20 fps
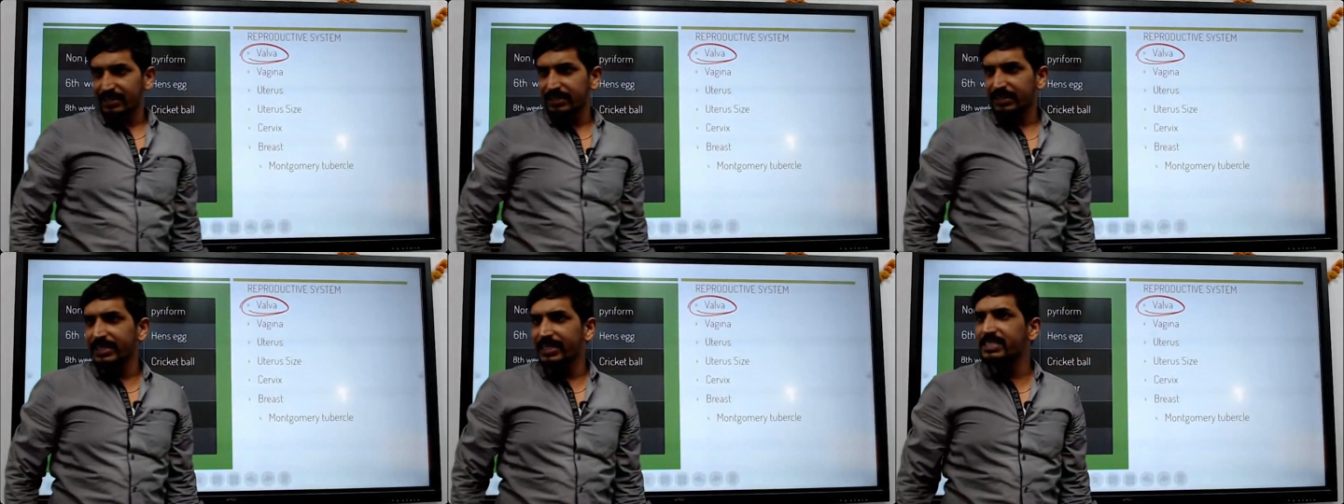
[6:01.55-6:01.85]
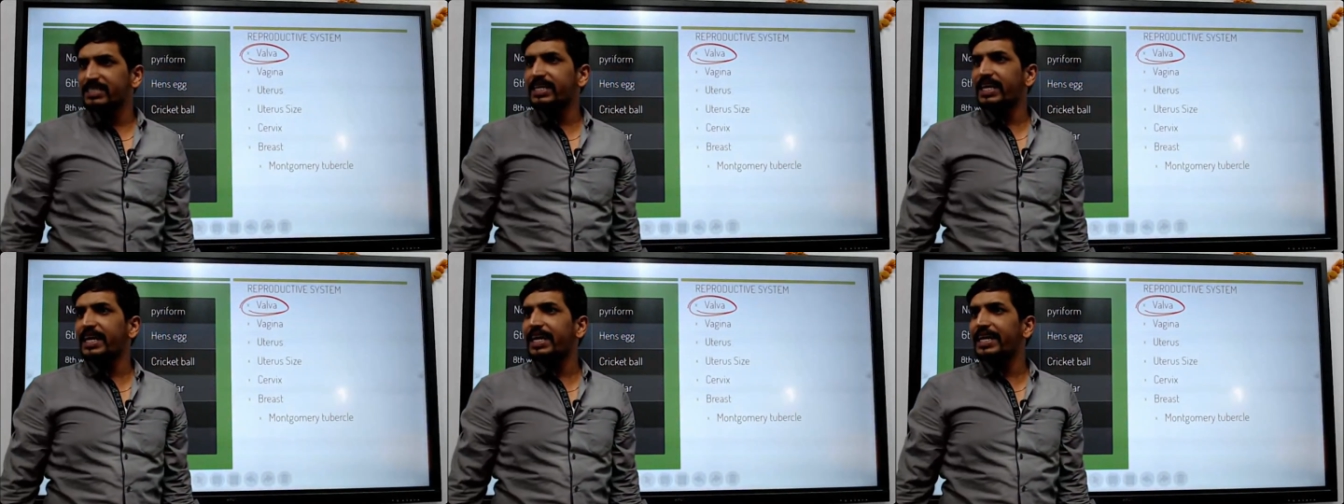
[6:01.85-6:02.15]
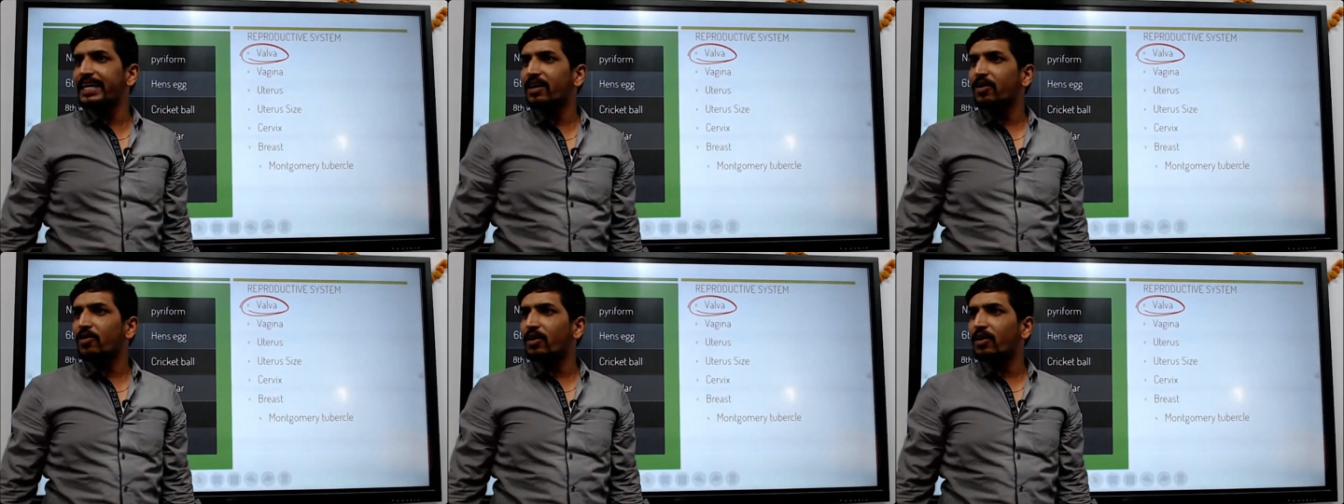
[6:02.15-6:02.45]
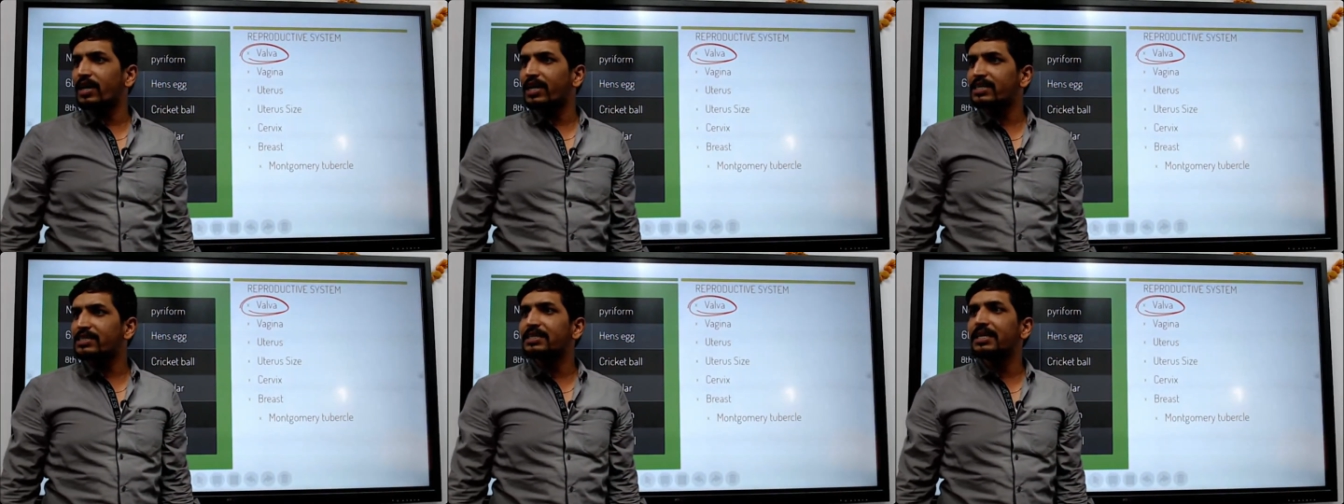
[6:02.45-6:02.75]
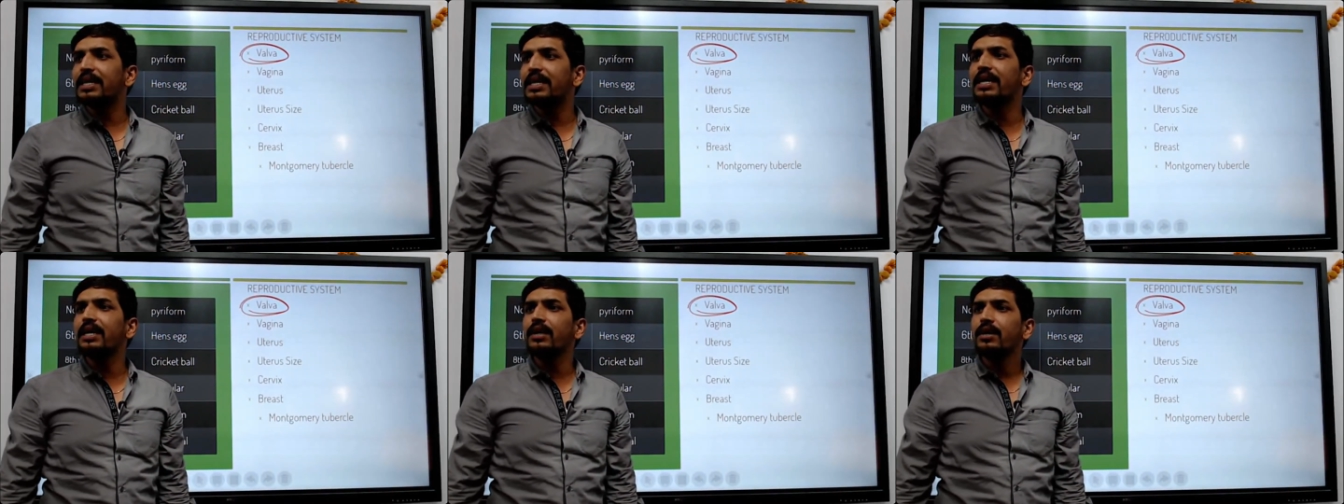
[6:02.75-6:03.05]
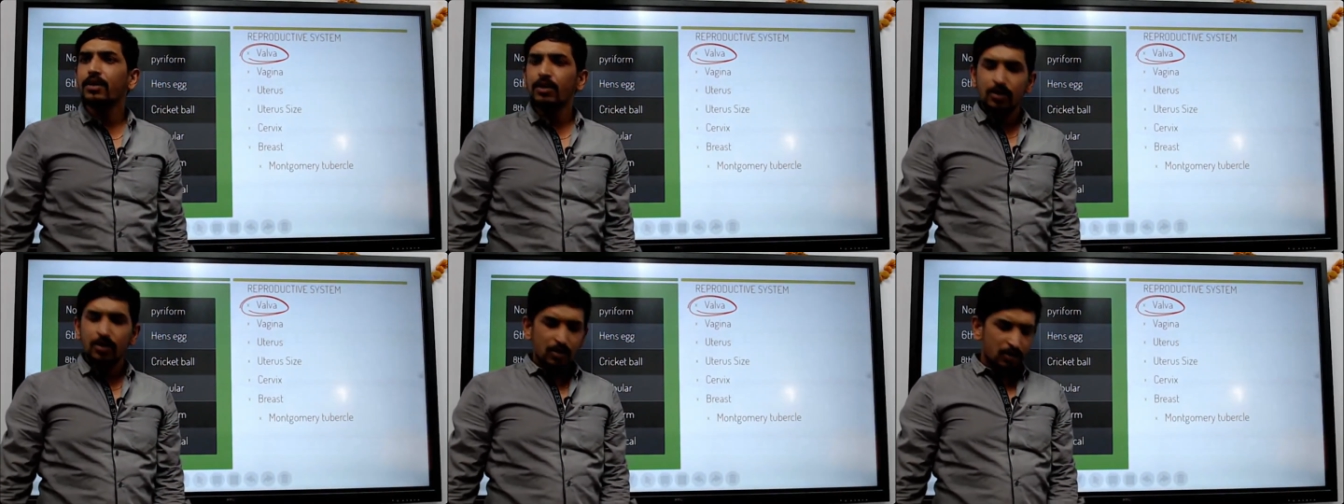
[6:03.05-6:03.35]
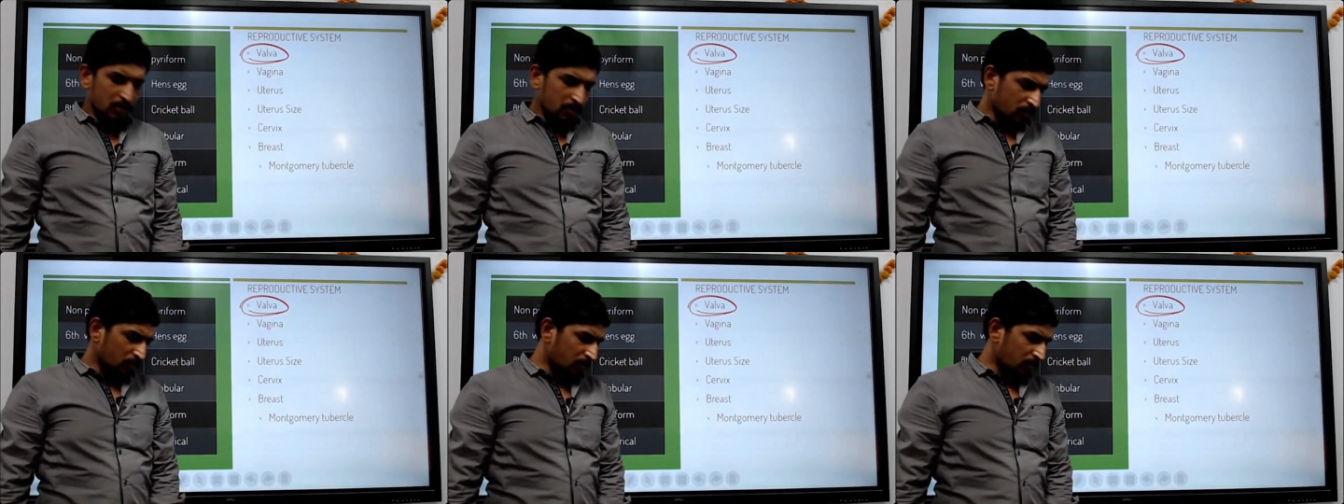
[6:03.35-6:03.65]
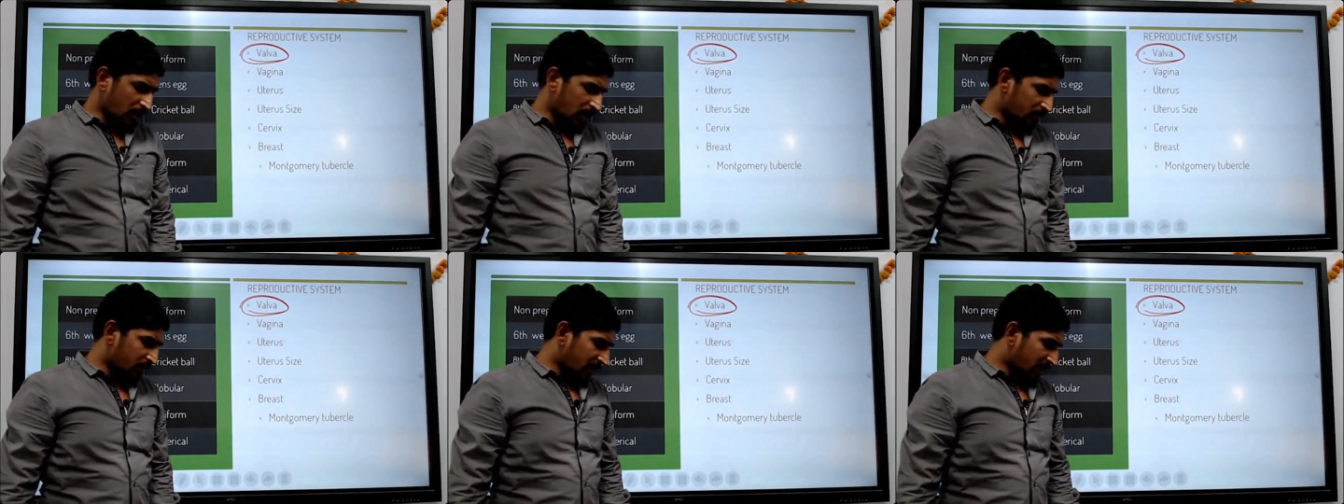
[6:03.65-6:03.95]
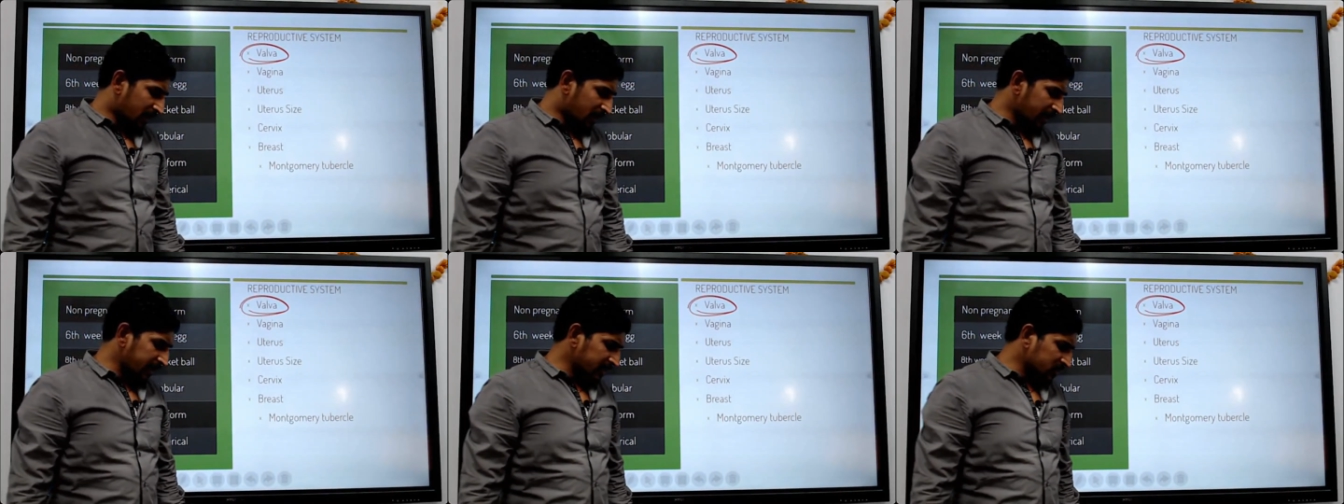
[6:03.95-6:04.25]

There is a area called as a vulva, right?